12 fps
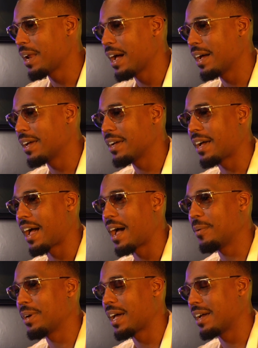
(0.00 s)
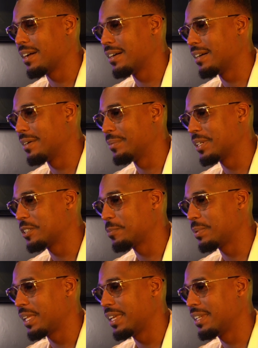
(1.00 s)
would I how would I um
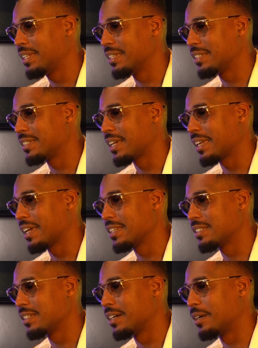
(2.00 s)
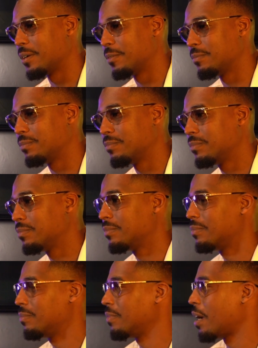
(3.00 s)
explain this? I guess um,
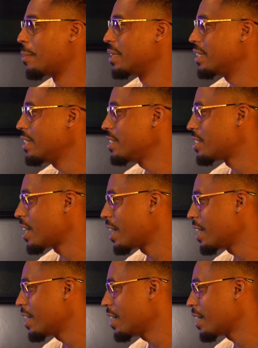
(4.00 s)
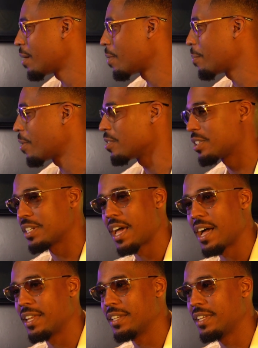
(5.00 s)
I'm a DJ. Yes, you I'm are. A
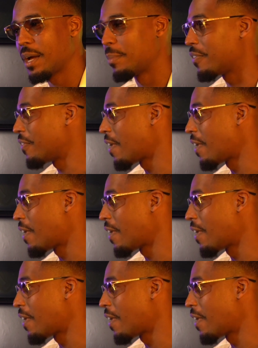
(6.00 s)
personality. I'm a